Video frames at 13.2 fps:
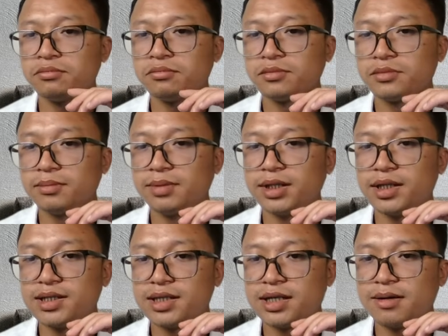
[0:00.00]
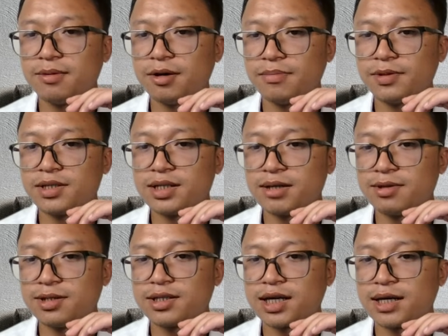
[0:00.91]
BTC above these
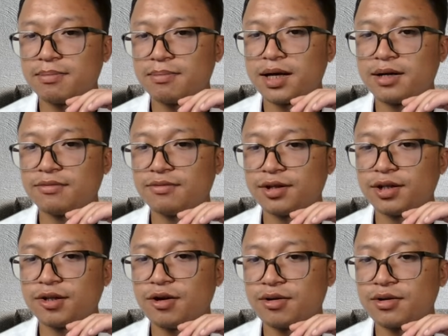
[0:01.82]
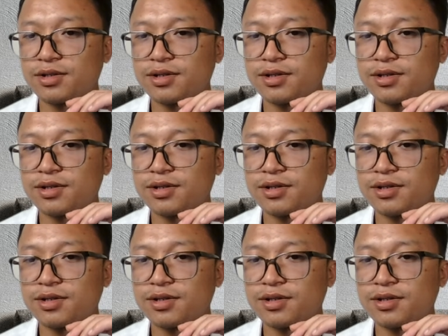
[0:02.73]
levels can plan for the longs.